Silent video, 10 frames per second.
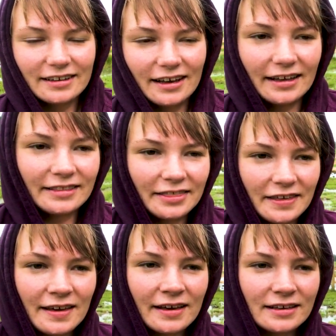And the
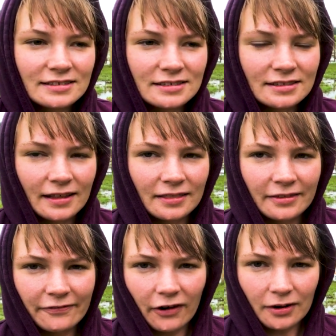thing is, is that
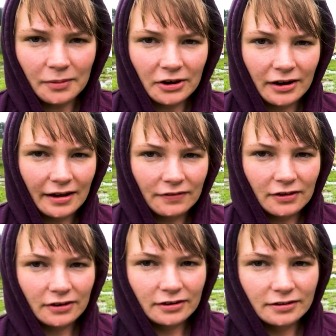the farmer
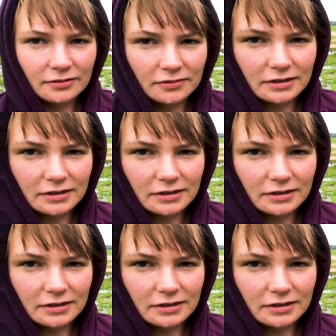never